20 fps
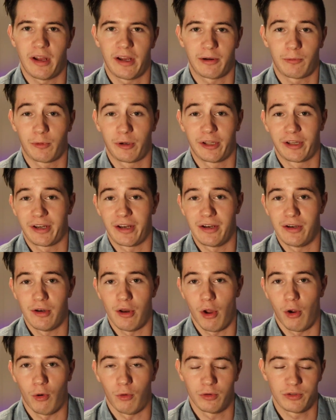I really didn't
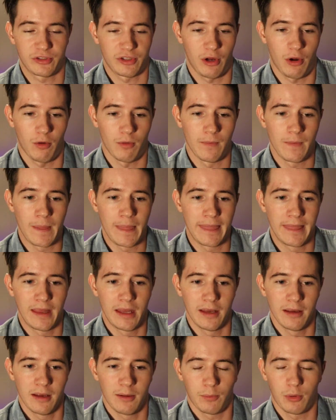know. So,
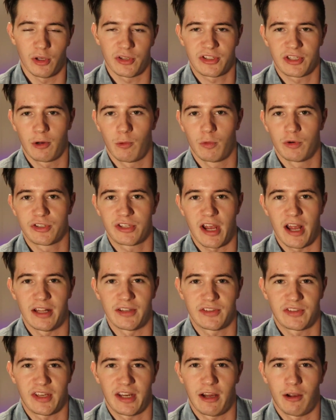plus it was
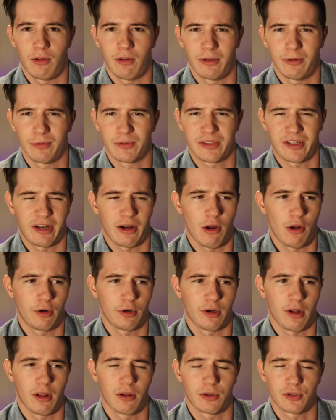on sale. It was like
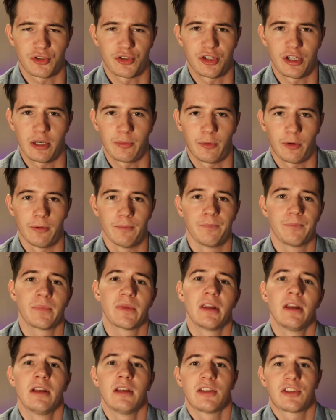$100 cheaper.
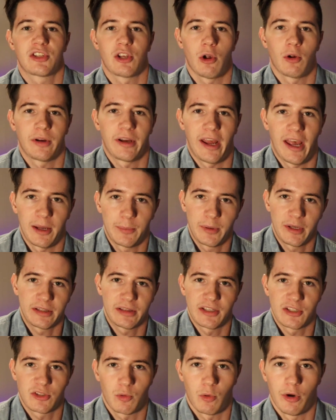So yeah, I picked
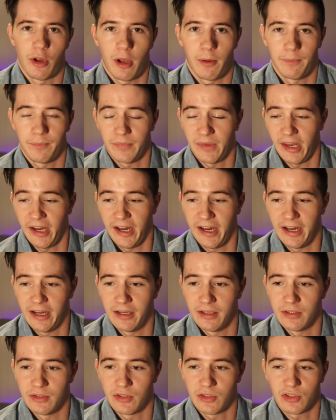this one up,
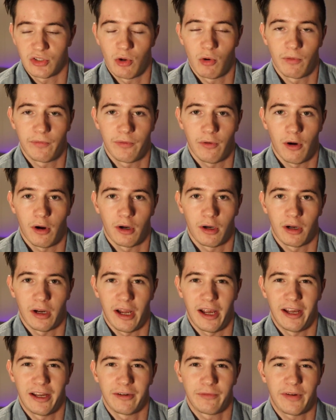and so far
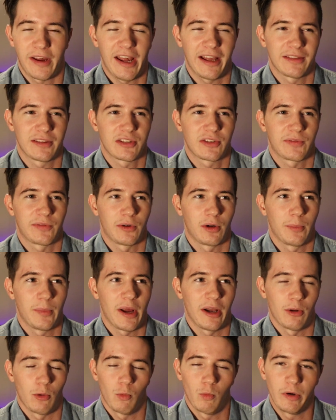I've had this for
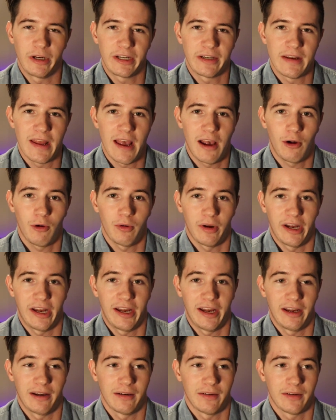about a week now,
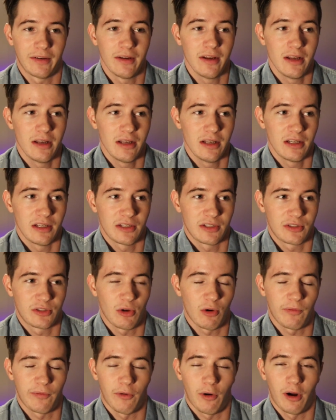and
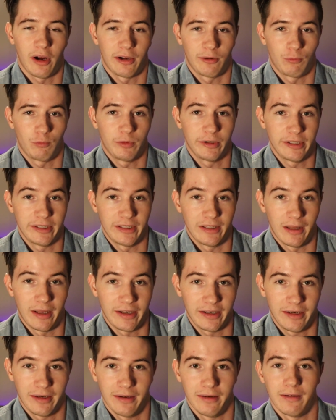so far I really
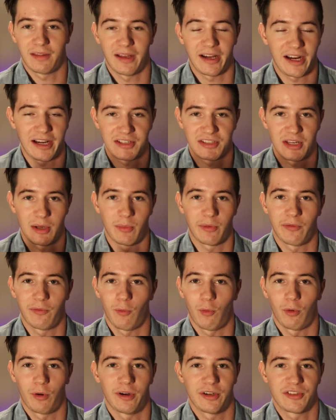like it. Like I said
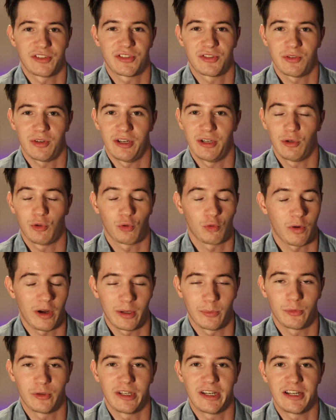before, it's
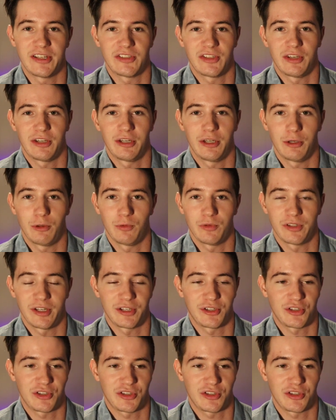incredibly easy to use.